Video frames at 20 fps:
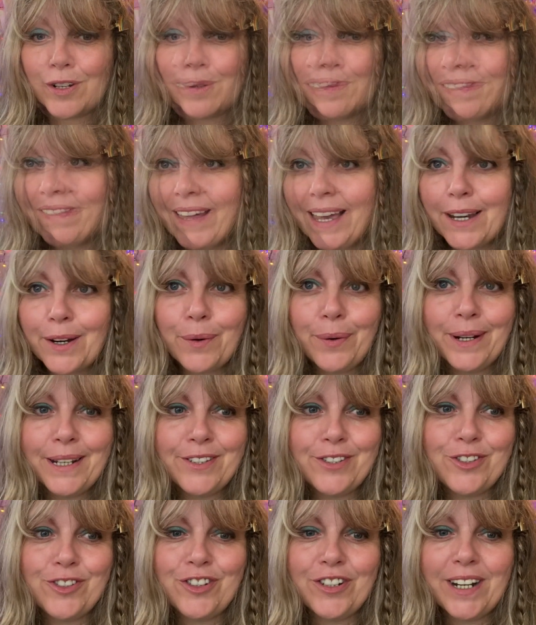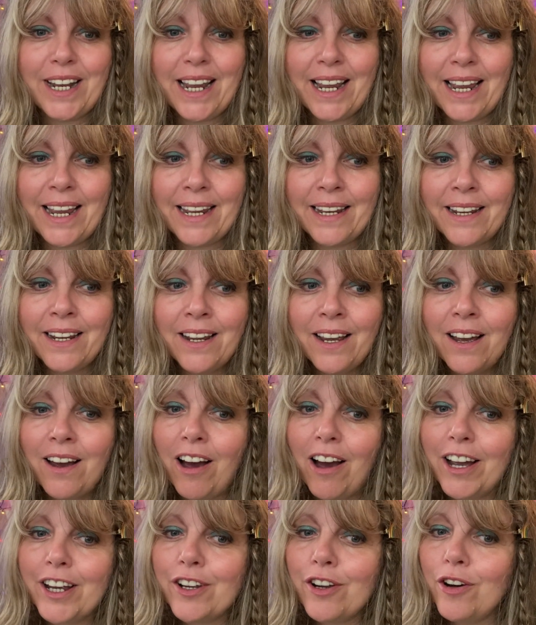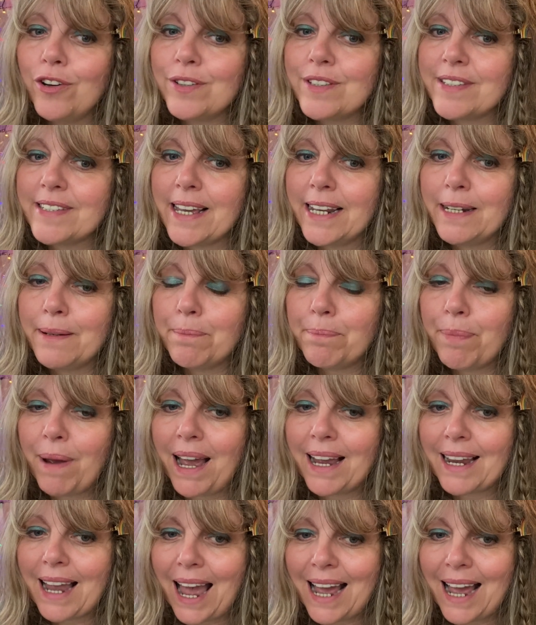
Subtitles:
Within that questionnaire, I got sent back